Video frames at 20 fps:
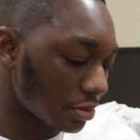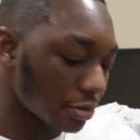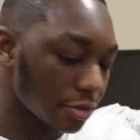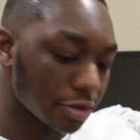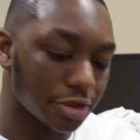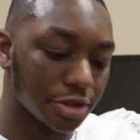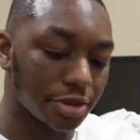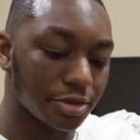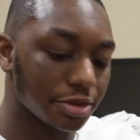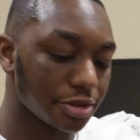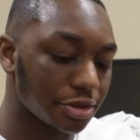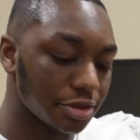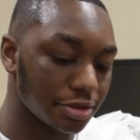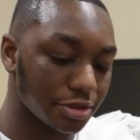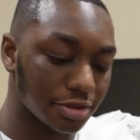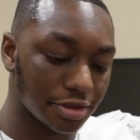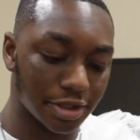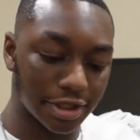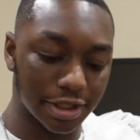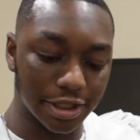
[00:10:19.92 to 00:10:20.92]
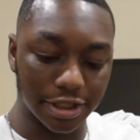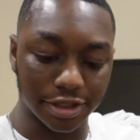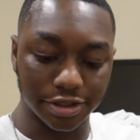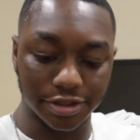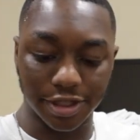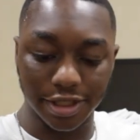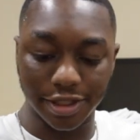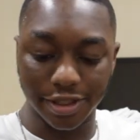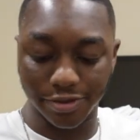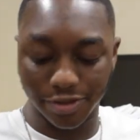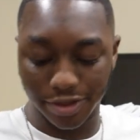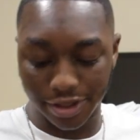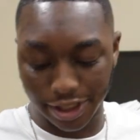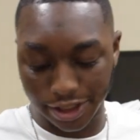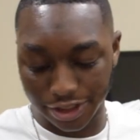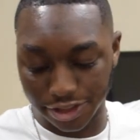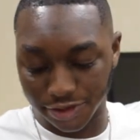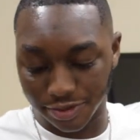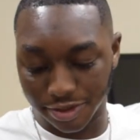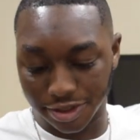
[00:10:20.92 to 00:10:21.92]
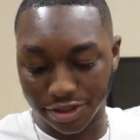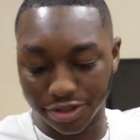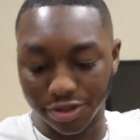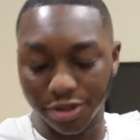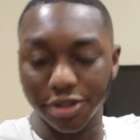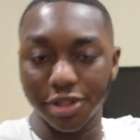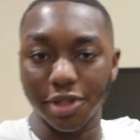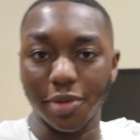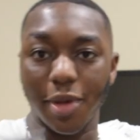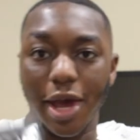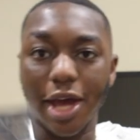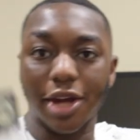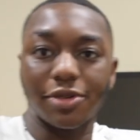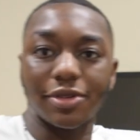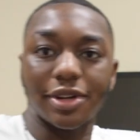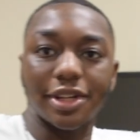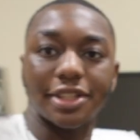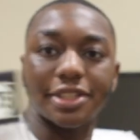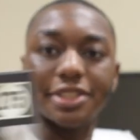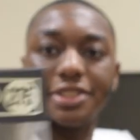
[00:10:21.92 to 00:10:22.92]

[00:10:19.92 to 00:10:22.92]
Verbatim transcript: So we're, yeah, so I really like this one. He's holding the batarang